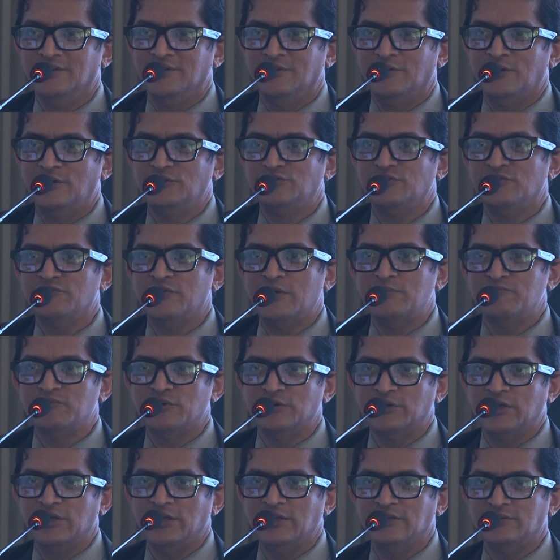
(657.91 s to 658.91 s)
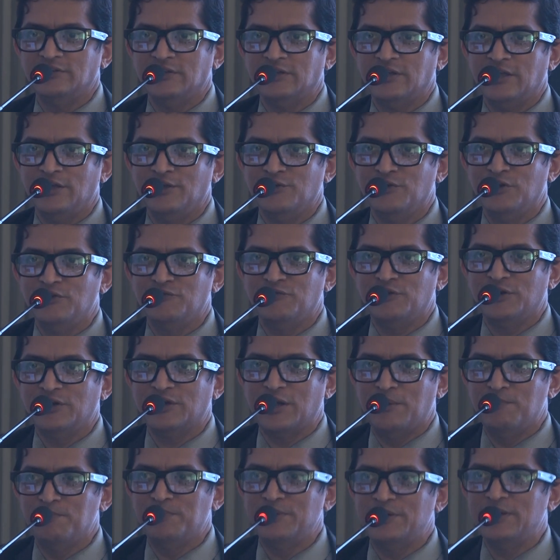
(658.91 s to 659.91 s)
Or if I'm working as a KOL for a
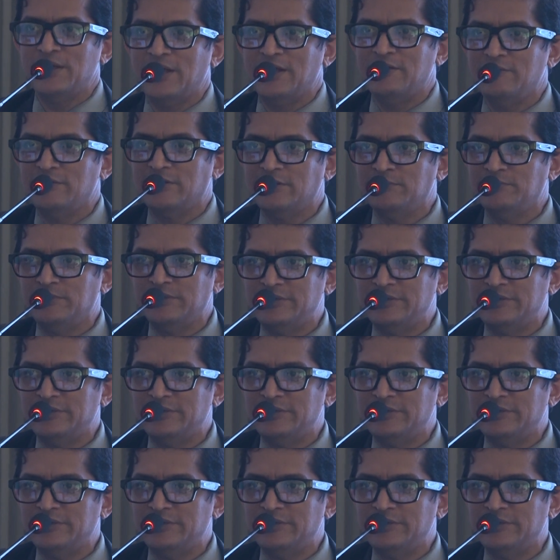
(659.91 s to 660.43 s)
company, I will keep the